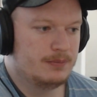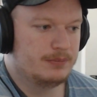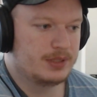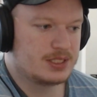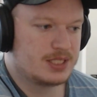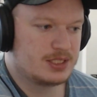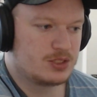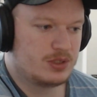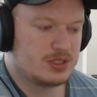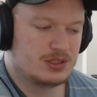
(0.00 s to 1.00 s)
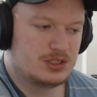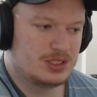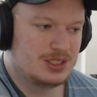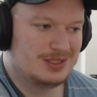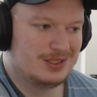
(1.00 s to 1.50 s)
Because that square is
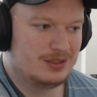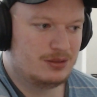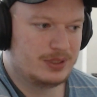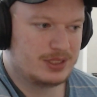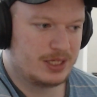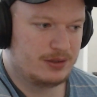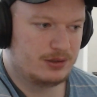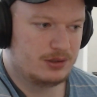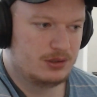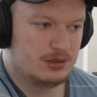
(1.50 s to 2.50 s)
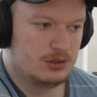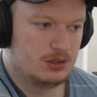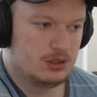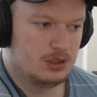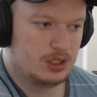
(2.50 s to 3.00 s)
just a little bit tender.
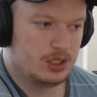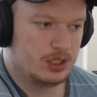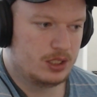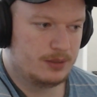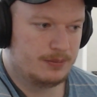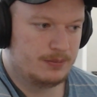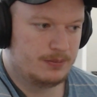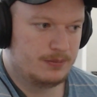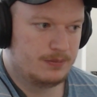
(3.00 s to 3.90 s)
Yeah,